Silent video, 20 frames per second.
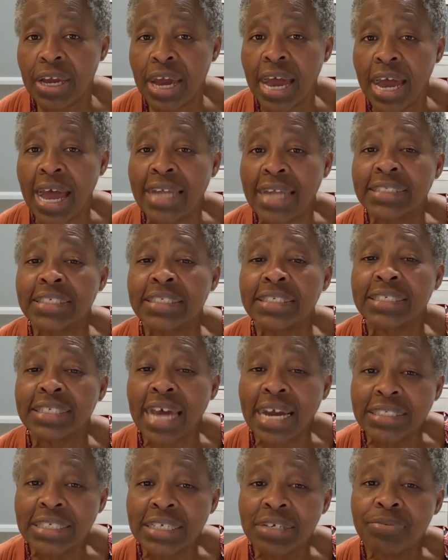and
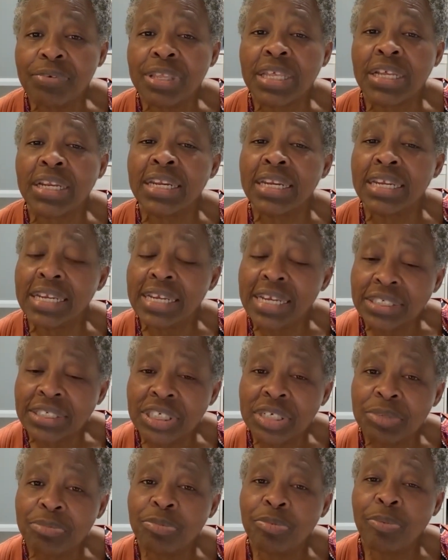starting with
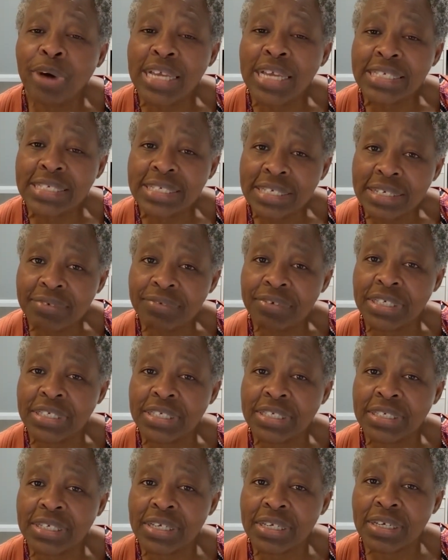leadership by
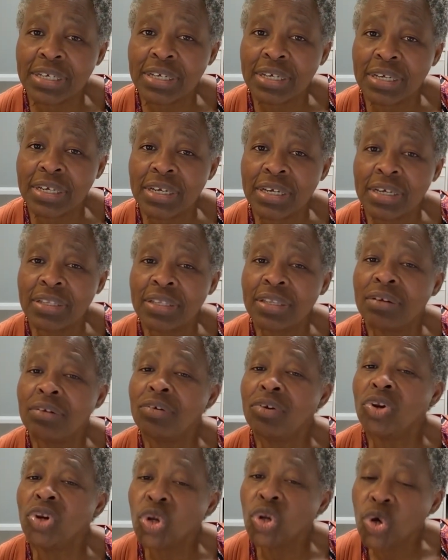service, the
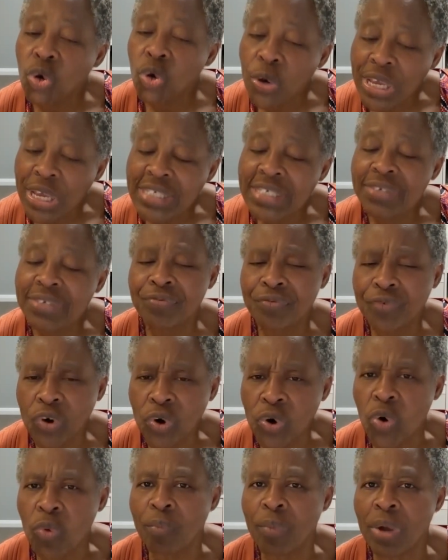lowest
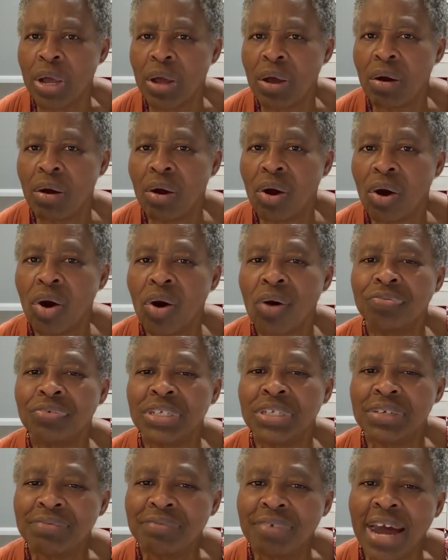form of
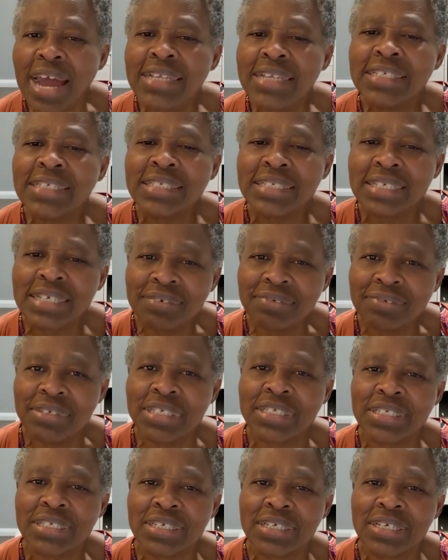divine
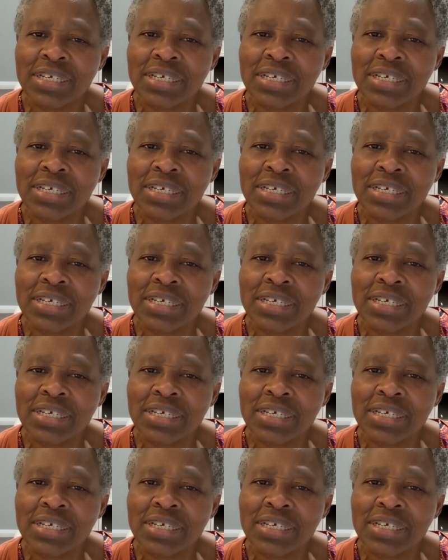service